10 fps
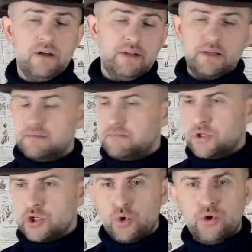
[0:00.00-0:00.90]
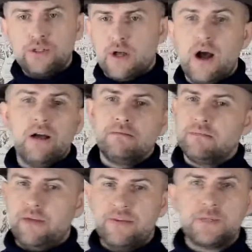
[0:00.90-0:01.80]
like short,
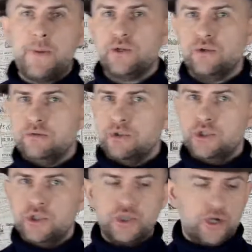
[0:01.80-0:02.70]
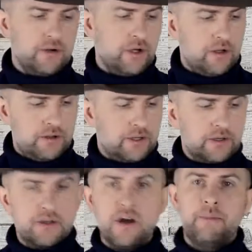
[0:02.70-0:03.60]
nothing special,
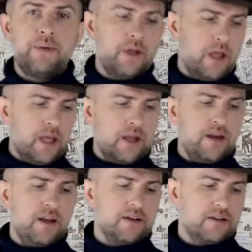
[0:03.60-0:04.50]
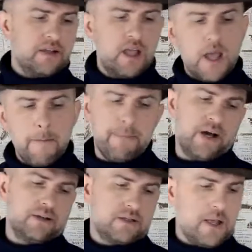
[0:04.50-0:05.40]
like cup, nut,
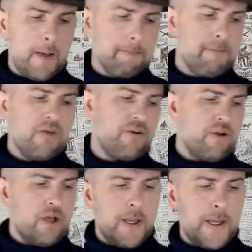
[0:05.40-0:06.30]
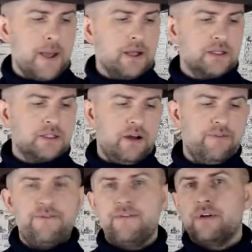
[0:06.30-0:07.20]
butt, mother,
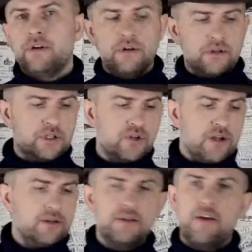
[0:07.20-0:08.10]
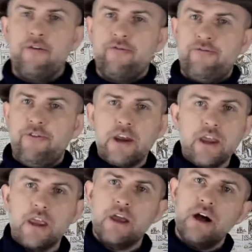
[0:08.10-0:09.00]
tough, grunt, funny,